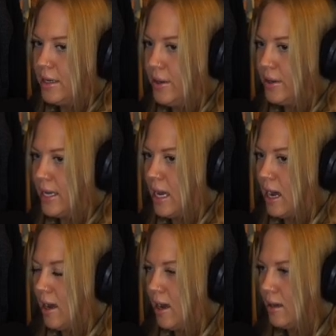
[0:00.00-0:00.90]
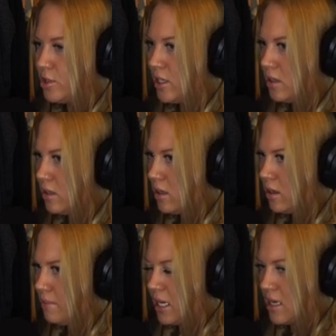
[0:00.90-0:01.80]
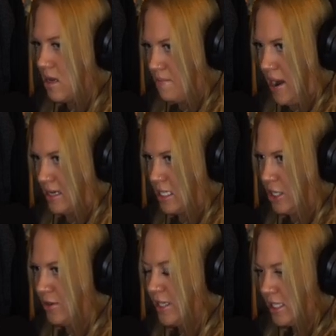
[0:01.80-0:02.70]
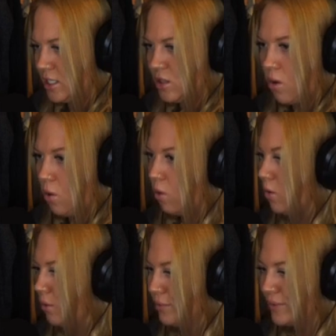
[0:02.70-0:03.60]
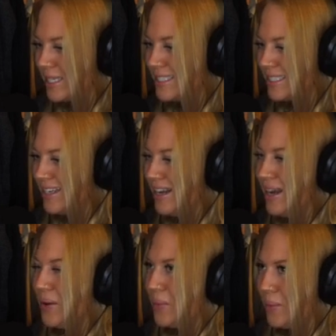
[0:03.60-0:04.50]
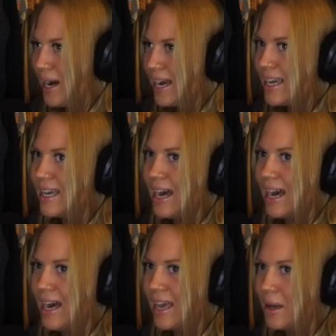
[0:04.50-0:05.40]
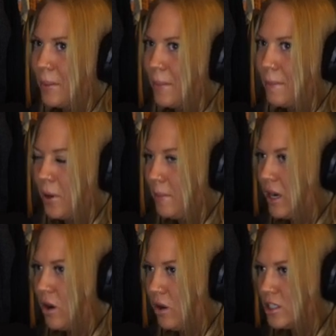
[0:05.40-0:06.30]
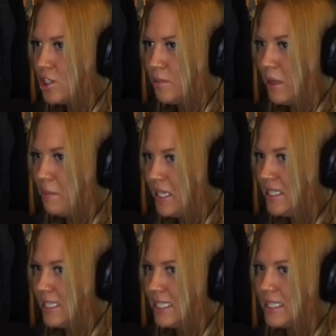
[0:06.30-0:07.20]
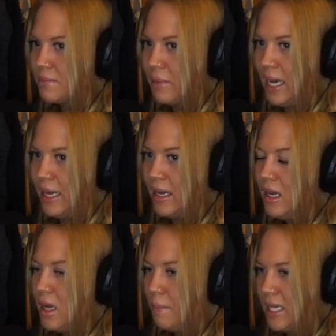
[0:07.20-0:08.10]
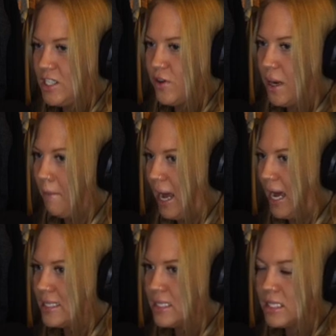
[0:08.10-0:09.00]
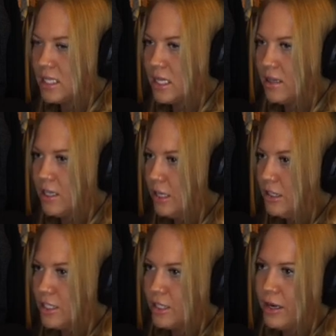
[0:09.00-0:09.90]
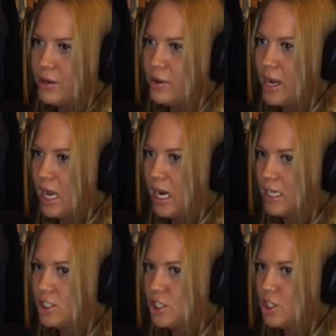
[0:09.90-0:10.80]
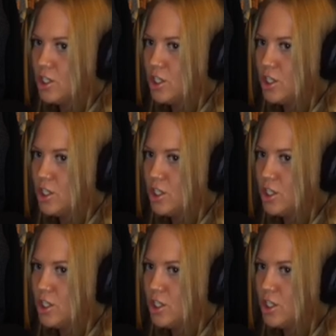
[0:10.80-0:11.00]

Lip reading: okay, I'm trying to make an impact here. This is the whole reason why I put my all into my business. My best friend passed years ago, and